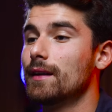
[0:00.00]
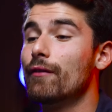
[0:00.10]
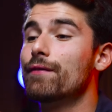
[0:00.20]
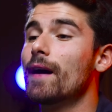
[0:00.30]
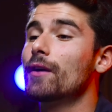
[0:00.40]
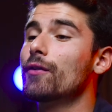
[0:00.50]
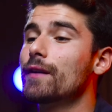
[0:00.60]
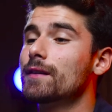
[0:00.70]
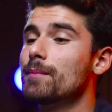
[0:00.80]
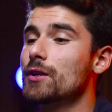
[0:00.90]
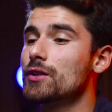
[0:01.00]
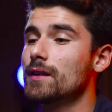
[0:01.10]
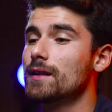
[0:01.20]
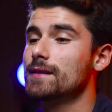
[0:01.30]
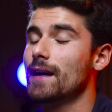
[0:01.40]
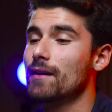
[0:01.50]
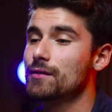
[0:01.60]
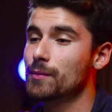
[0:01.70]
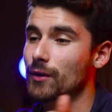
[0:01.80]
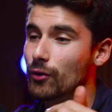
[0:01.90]
Now, final thing to mention is I have
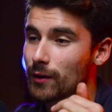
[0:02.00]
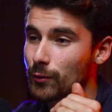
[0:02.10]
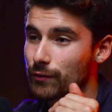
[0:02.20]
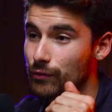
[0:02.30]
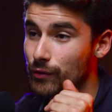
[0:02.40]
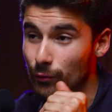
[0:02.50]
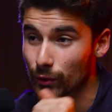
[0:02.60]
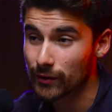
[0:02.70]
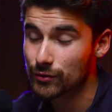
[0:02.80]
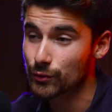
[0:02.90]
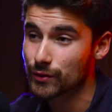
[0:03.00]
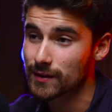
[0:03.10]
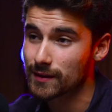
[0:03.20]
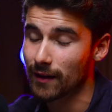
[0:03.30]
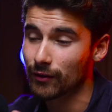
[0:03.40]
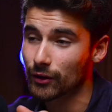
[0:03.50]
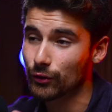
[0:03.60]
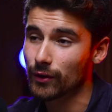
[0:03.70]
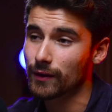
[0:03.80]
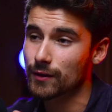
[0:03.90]
some incredible free resources I've
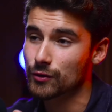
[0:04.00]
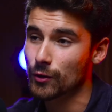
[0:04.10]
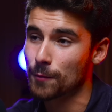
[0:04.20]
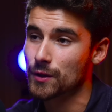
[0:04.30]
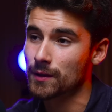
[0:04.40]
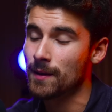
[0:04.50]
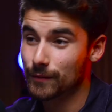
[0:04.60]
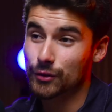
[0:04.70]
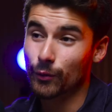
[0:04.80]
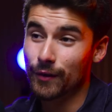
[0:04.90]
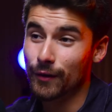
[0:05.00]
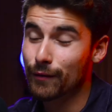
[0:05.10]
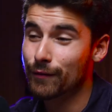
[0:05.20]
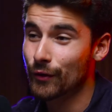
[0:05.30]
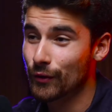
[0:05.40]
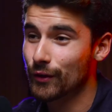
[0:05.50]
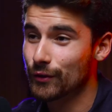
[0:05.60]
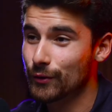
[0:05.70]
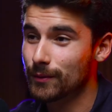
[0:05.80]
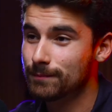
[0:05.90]
included in the description. So with no further
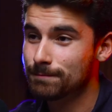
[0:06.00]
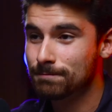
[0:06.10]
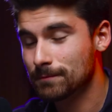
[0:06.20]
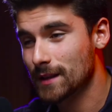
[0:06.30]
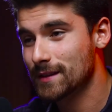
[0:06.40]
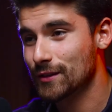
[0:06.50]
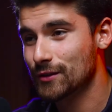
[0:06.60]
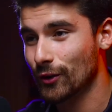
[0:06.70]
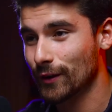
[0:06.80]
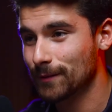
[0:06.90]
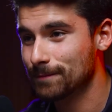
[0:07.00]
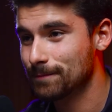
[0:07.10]
ado, let's get started.